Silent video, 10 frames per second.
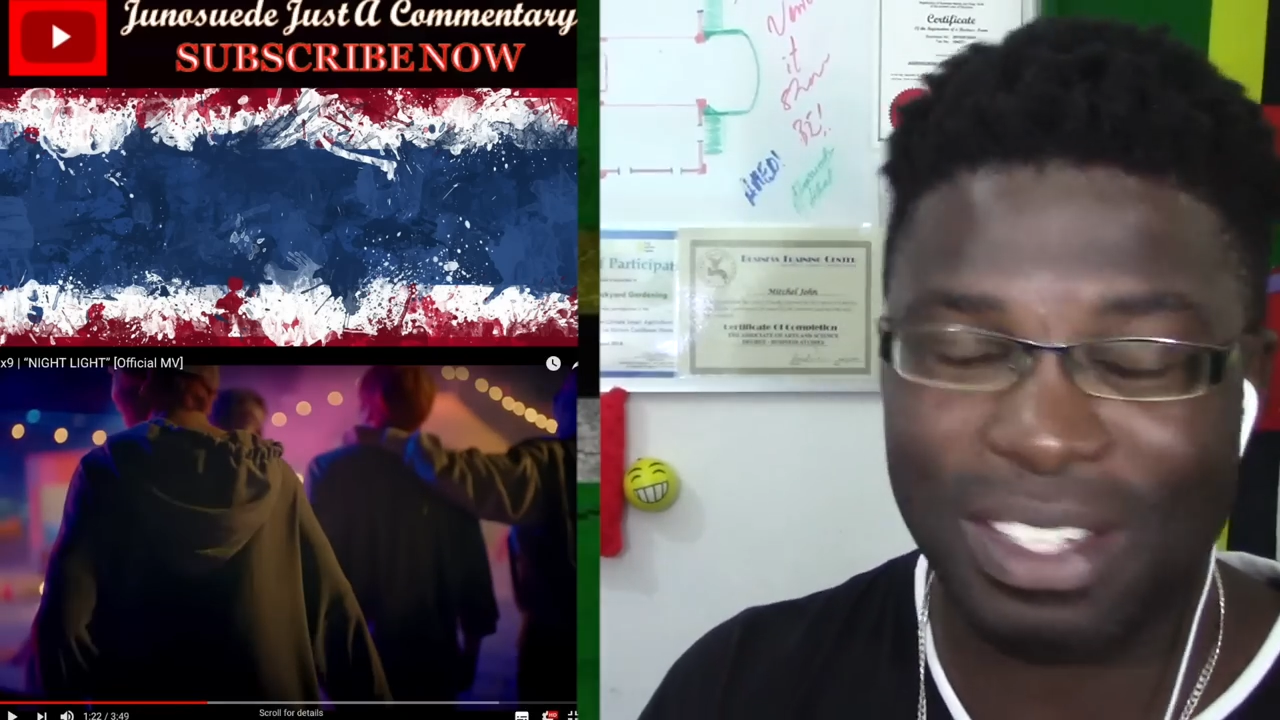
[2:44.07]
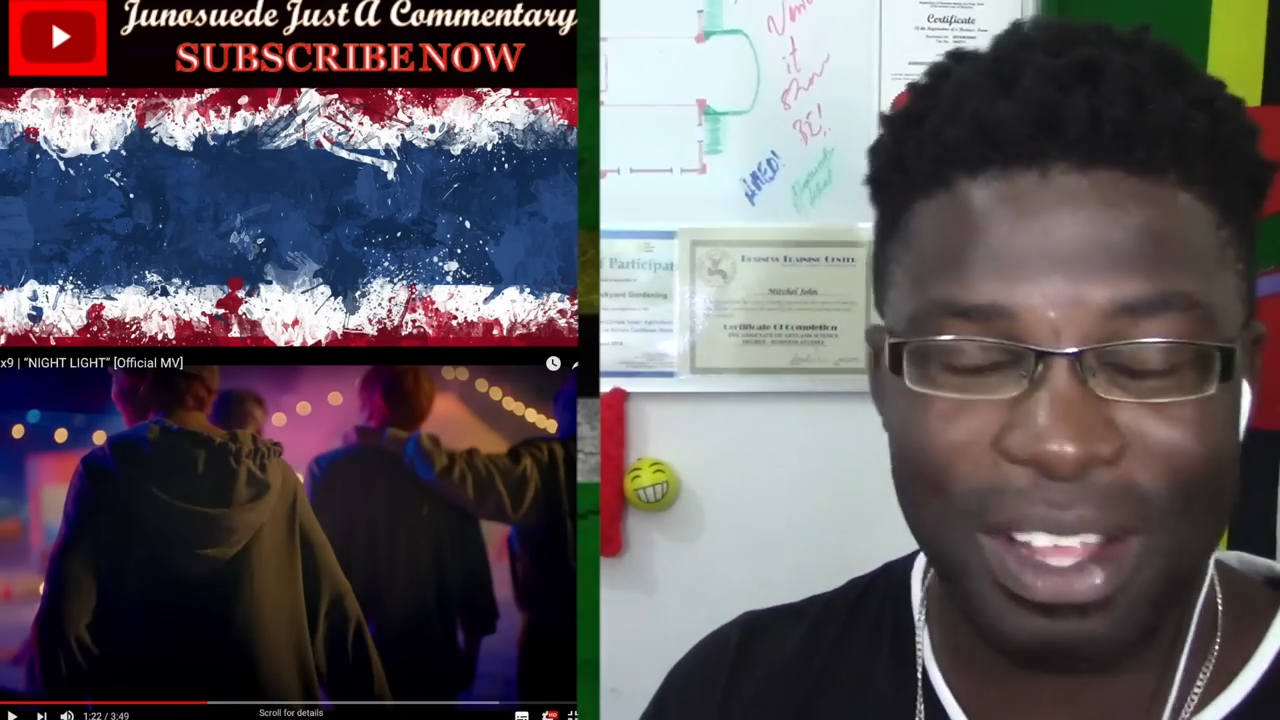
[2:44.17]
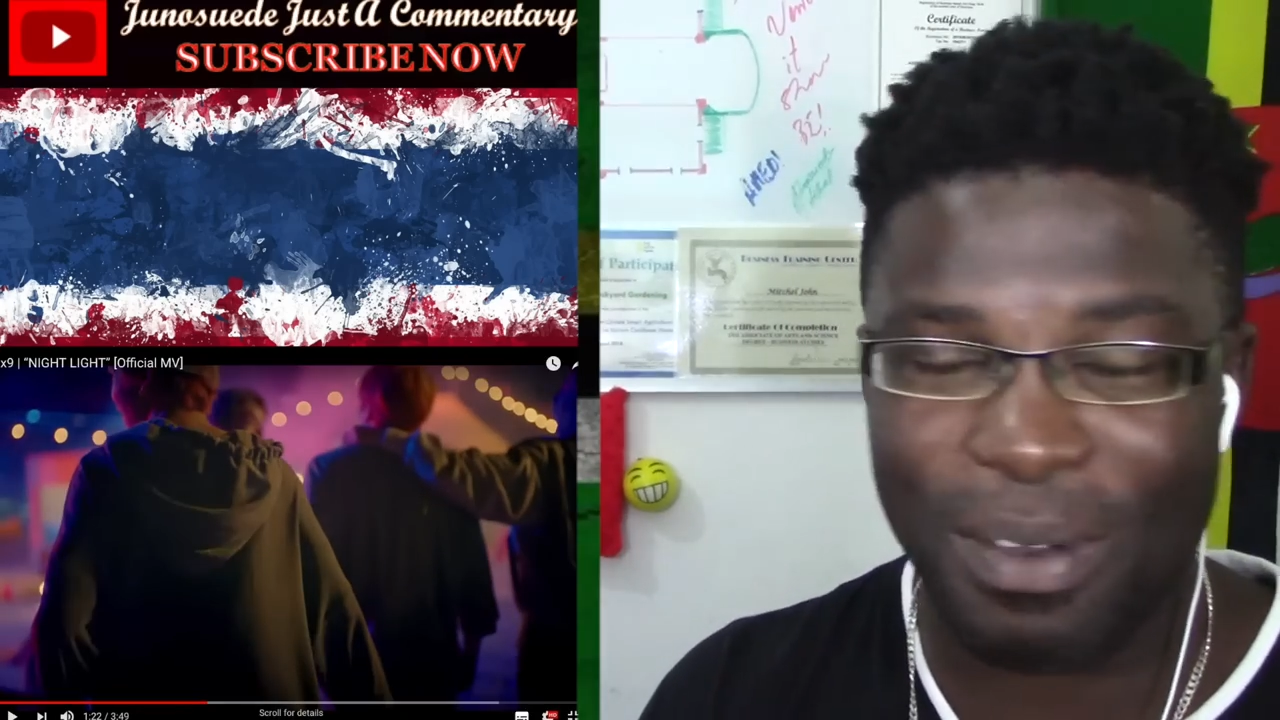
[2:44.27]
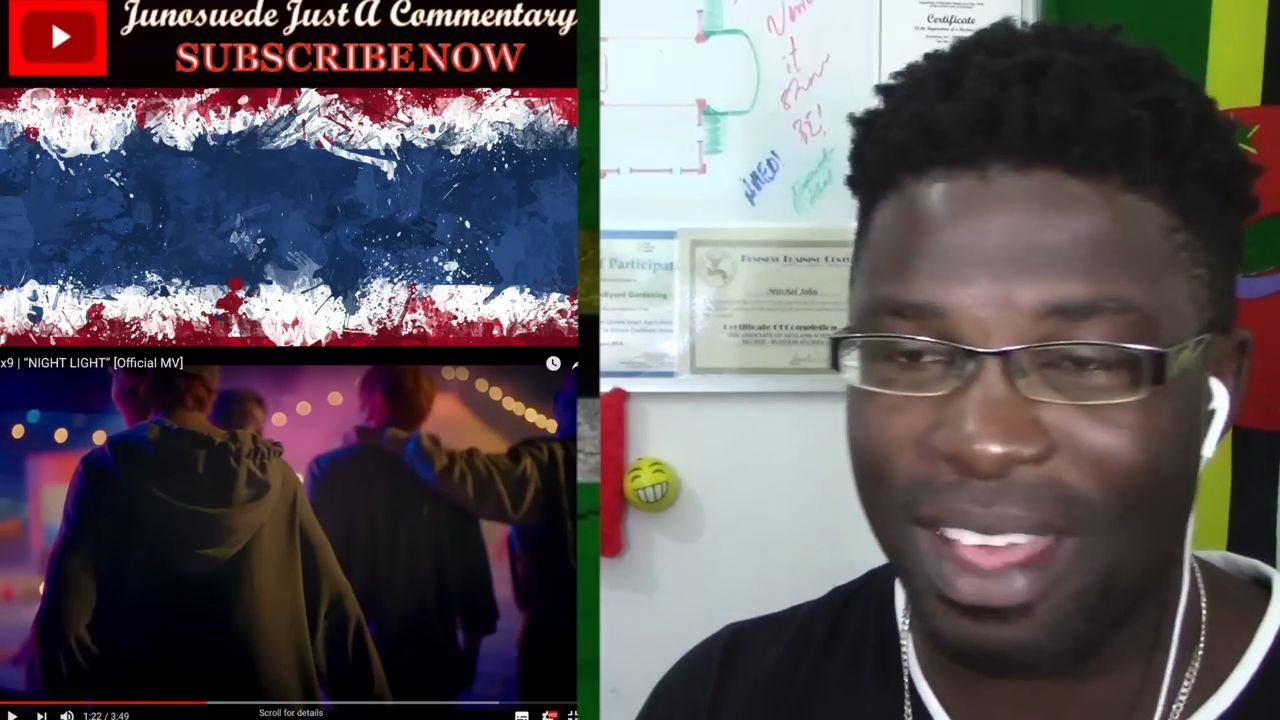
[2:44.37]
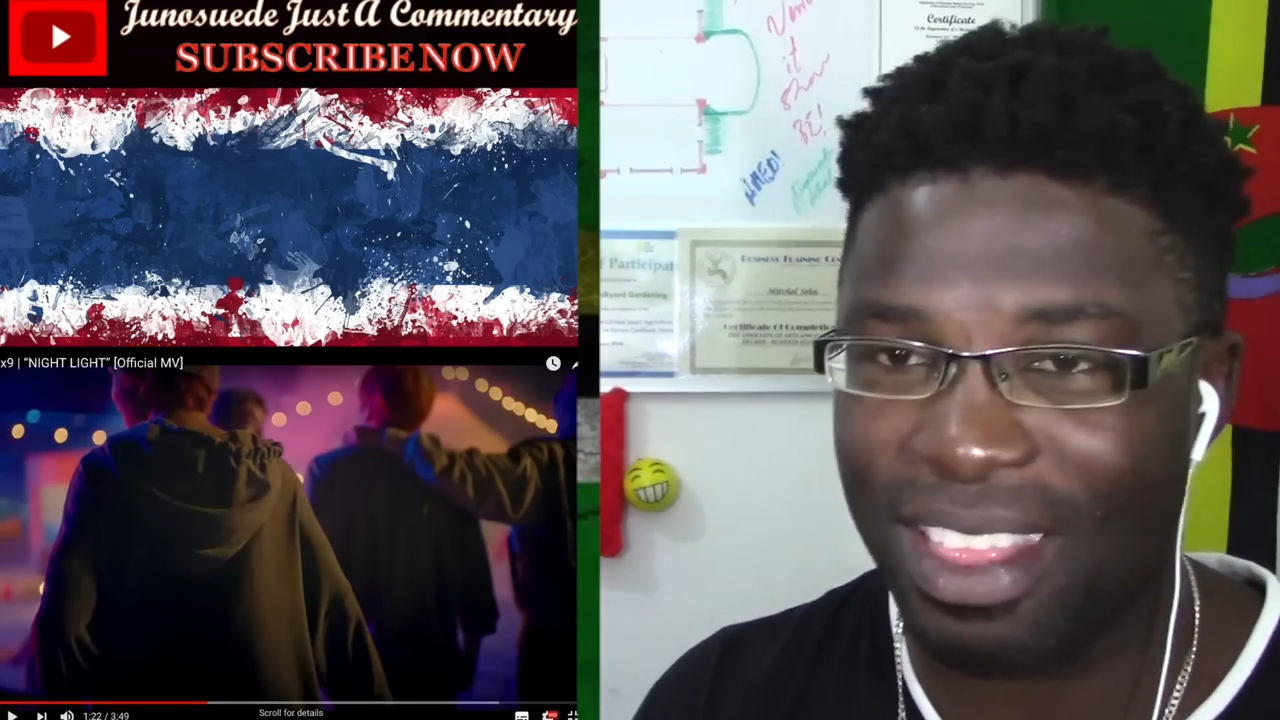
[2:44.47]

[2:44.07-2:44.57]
they're right